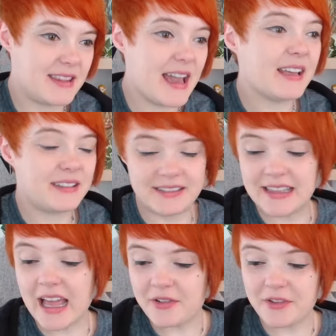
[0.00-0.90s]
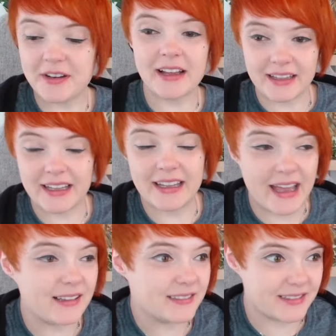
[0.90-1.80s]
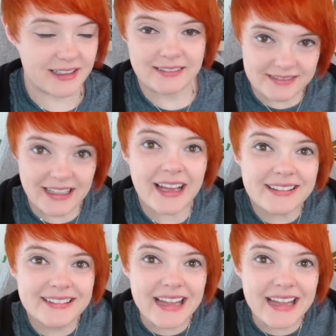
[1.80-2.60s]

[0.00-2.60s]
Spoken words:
That is definitely Hilda. That is